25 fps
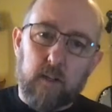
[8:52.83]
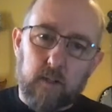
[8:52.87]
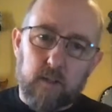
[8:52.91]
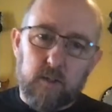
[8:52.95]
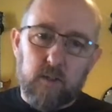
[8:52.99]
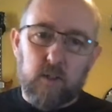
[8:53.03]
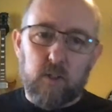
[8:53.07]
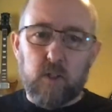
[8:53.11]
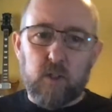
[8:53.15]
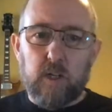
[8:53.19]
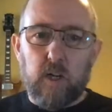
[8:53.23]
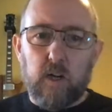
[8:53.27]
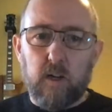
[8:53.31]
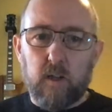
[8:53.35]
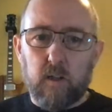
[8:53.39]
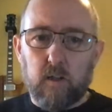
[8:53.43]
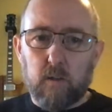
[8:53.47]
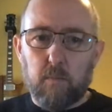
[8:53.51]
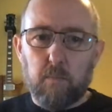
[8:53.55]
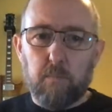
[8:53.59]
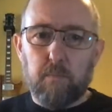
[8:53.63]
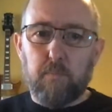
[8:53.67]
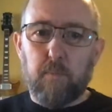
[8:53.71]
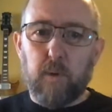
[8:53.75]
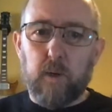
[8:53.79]
style
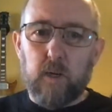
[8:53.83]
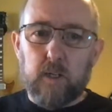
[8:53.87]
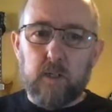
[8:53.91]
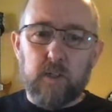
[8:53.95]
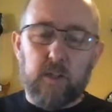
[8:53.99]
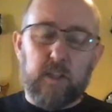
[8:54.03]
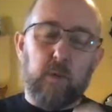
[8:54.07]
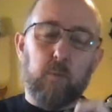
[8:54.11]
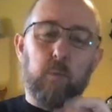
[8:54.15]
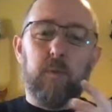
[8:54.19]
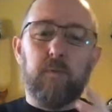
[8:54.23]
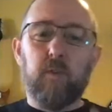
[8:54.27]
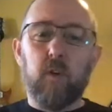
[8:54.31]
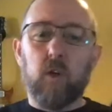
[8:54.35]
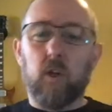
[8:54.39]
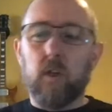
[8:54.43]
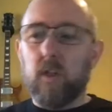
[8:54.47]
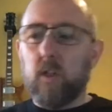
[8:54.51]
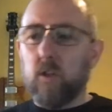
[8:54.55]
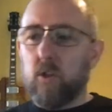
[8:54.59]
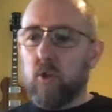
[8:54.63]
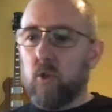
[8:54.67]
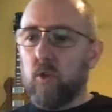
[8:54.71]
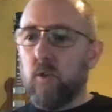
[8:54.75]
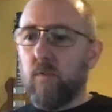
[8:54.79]
bikes, and then we've
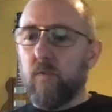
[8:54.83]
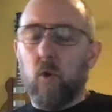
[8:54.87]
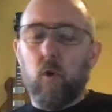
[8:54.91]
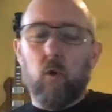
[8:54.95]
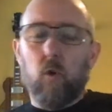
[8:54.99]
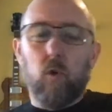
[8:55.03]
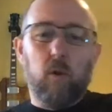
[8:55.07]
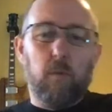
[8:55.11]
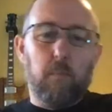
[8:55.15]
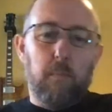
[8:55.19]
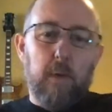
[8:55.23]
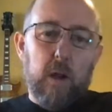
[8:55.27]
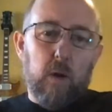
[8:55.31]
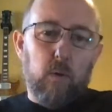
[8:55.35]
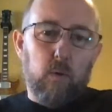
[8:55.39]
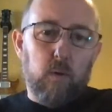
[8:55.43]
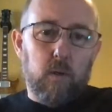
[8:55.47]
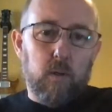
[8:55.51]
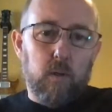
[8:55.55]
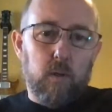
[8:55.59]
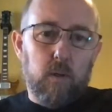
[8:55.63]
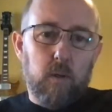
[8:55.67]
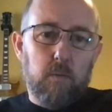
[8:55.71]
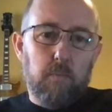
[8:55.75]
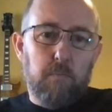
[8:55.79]
got your sort of
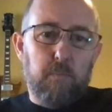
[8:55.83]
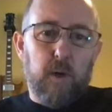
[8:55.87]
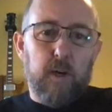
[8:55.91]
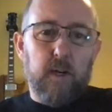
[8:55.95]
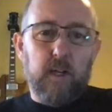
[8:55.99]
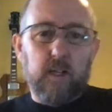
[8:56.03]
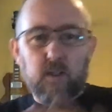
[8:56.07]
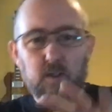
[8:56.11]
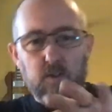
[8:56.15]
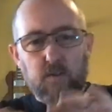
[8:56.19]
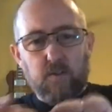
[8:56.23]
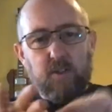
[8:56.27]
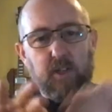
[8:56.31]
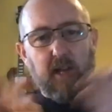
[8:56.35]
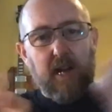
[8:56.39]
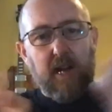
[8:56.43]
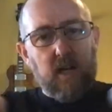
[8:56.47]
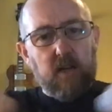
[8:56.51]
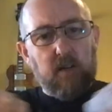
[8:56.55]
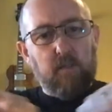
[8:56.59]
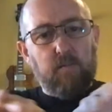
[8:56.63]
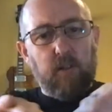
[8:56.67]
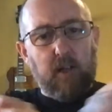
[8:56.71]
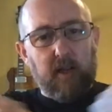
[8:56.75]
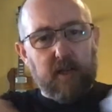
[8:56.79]
all-mountain bikes, and there's
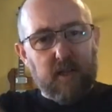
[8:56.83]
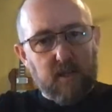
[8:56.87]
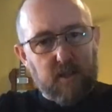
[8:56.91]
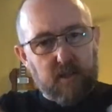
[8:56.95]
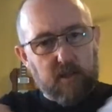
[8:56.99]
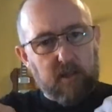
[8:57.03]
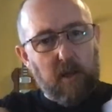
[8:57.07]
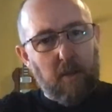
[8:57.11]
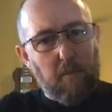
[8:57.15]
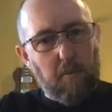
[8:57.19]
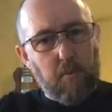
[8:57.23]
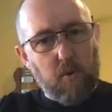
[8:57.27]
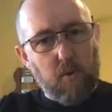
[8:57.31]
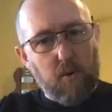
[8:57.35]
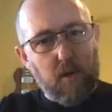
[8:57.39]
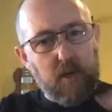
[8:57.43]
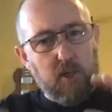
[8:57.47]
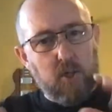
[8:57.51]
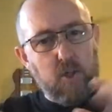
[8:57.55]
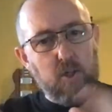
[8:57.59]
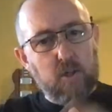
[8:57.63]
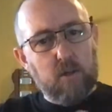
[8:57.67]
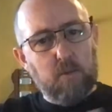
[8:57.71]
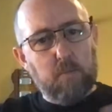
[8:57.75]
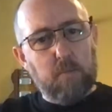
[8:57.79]
kind of like a
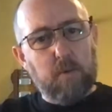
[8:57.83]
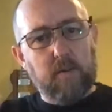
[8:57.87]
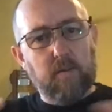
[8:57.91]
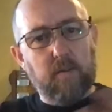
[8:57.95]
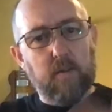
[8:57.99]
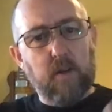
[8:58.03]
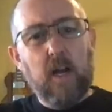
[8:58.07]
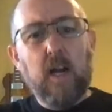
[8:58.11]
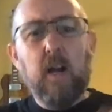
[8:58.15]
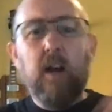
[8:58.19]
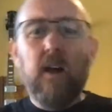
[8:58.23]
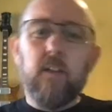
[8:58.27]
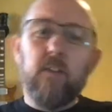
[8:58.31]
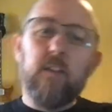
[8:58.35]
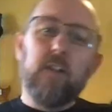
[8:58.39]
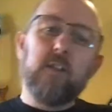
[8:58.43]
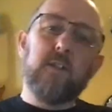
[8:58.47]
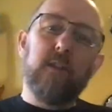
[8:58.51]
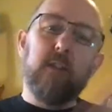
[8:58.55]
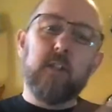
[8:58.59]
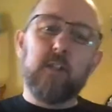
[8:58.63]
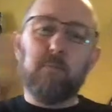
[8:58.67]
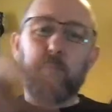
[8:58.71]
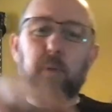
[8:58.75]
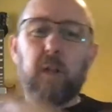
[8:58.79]
separation,
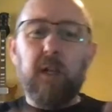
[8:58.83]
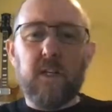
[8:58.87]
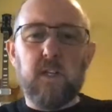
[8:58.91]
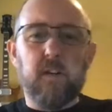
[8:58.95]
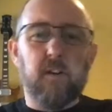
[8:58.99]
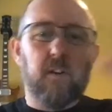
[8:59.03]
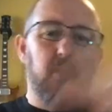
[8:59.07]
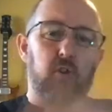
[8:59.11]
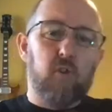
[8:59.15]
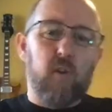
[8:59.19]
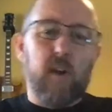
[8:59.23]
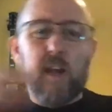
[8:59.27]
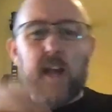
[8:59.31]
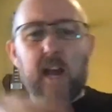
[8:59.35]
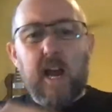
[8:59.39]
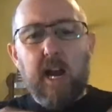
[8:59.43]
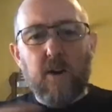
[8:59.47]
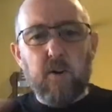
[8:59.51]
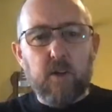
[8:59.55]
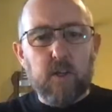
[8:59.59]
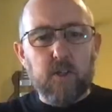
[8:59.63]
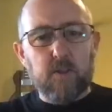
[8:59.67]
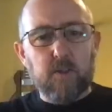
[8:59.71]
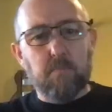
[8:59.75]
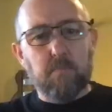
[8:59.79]
there's plenty of grey
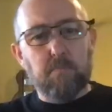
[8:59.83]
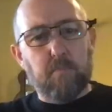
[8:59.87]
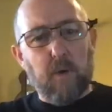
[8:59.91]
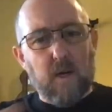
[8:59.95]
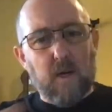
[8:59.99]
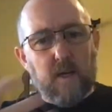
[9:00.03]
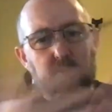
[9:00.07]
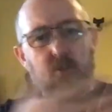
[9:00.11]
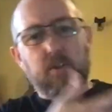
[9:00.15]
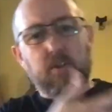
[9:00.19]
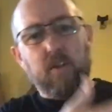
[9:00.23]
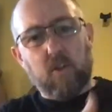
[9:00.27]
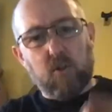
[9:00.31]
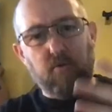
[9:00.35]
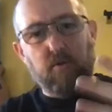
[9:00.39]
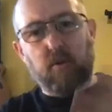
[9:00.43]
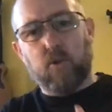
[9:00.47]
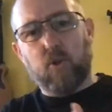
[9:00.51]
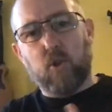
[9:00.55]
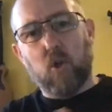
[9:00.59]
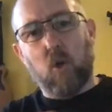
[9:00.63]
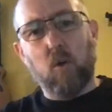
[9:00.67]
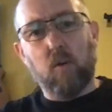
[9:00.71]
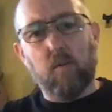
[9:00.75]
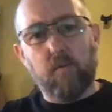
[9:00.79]
areas and bikes that
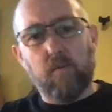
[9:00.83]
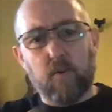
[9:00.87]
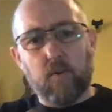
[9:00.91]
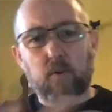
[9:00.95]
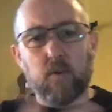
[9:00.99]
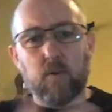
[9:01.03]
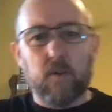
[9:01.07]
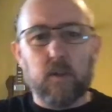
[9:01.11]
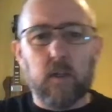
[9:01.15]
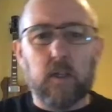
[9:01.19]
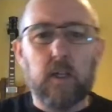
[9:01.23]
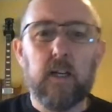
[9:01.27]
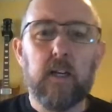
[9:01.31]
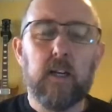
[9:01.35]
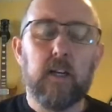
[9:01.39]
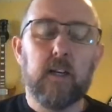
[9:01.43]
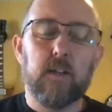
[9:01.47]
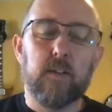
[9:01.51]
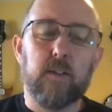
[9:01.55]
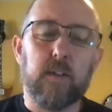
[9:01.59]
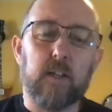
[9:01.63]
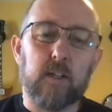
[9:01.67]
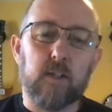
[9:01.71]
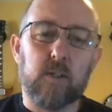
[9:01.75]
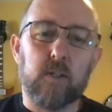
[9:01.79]
cross over and
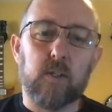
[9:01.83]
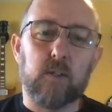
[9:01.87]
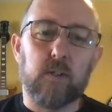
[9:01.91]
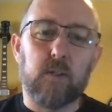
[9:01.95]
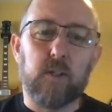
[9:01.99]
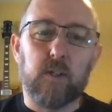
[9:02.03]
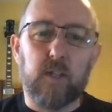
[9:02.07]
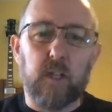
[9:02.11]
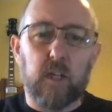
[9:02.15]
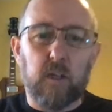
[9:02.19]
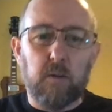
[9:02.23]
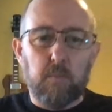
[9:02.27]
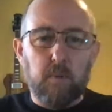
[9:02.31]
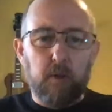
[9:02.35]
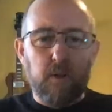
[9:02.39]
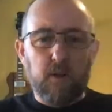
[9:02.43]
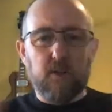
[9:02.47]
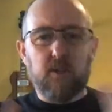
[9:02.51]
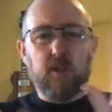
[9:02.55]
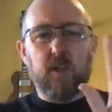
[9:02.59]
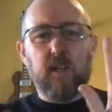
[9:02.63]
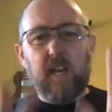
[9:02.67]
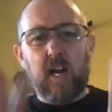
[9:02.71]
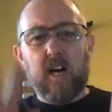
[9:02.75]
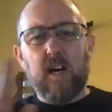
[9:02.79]
that sort of thing, but
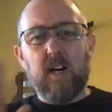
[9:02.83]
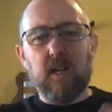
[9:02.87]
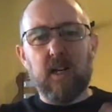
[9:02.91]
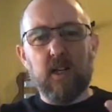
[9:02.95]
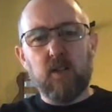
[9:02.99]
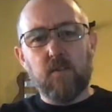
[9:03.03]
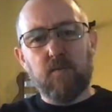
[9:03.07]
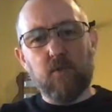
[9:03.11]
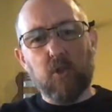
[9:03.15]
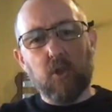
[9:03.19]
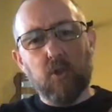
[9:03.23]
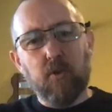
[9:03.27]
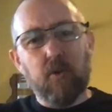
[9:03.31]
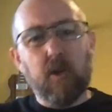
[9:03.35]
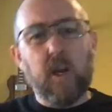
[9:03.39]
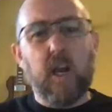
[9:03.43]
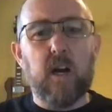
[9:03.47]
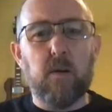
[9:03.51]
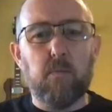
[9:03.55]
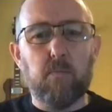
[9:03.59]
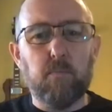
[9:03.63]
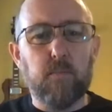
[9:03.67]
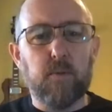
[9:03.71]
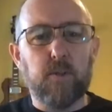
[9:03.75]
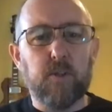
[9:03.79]
there's kind of two
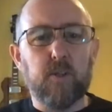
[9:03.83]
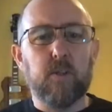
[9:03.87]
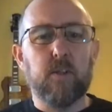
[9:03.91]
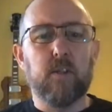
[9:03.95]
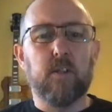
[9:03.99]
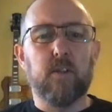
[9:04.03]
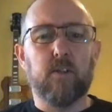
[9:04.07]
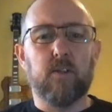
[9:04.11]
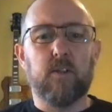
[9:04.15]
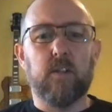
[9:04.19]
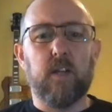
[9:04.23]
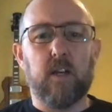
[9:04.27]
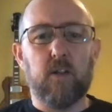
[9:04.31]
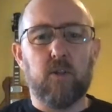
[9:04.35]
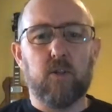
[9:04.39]
camps. There's that